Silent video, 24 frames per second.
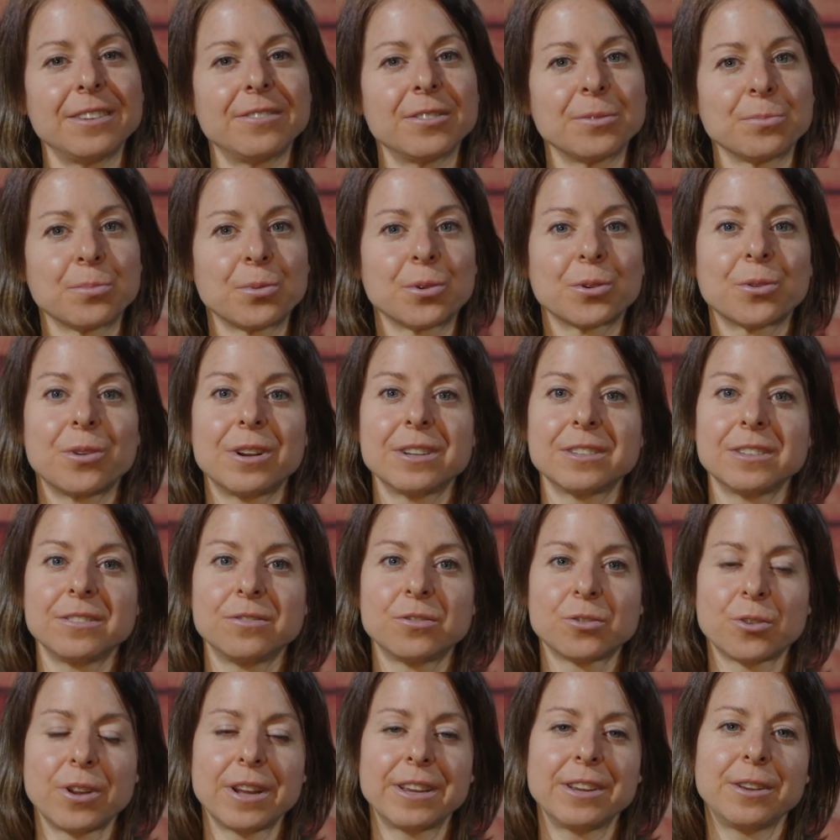and progressive
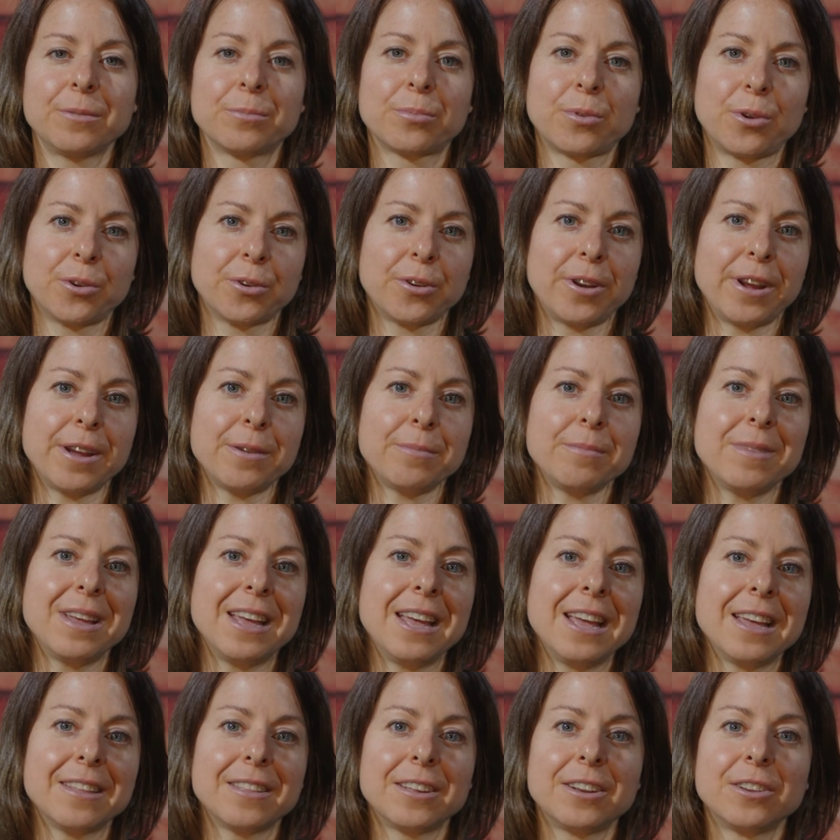training program
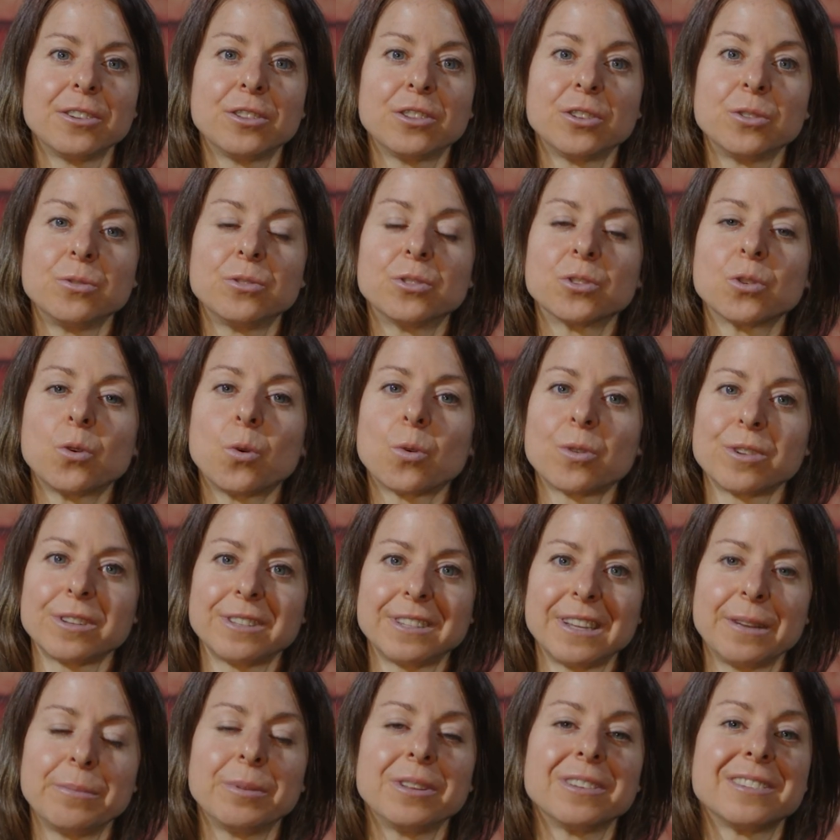that includes core
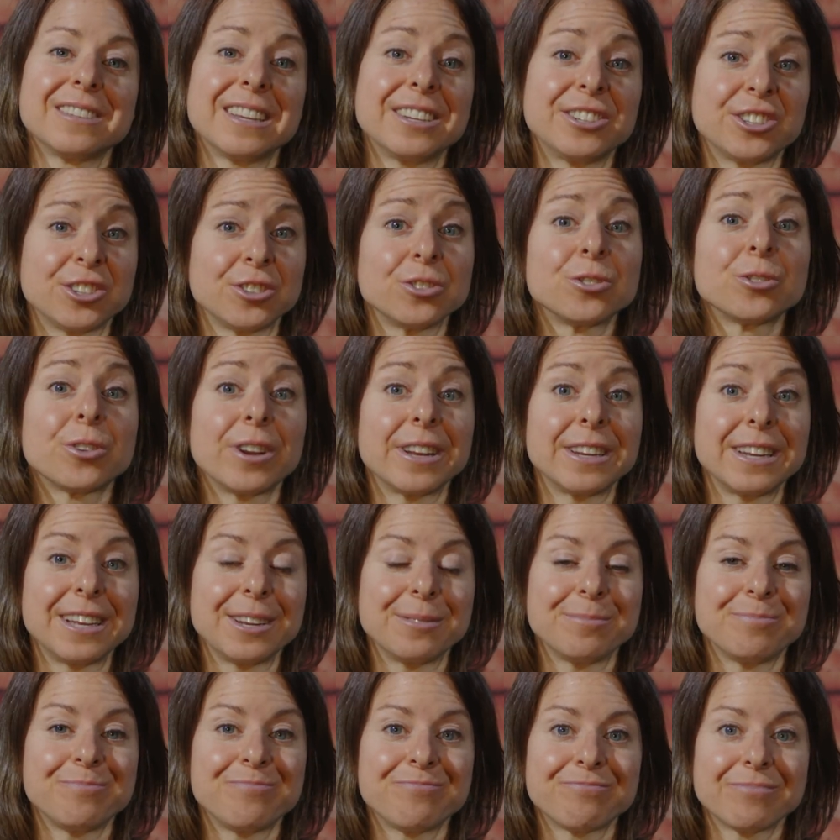stabilization training.